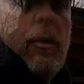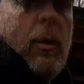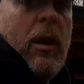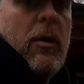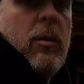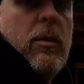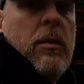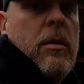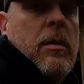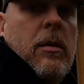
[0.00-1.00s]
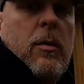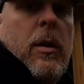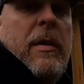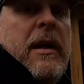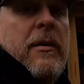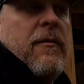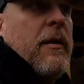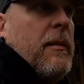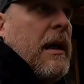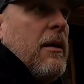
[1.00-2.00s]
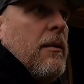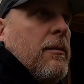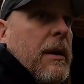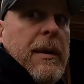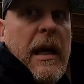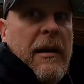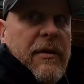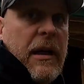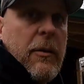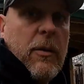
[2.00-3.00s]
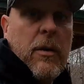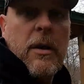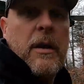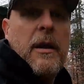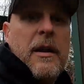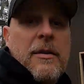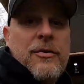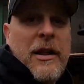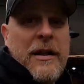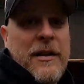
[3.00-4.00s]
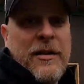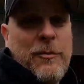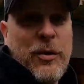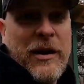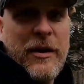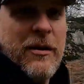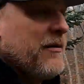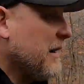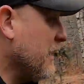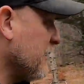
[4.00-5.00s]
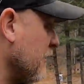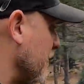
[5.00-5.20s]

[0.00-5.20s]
Well, we've been here for about probably a half an hour. Jen and Brittany already got the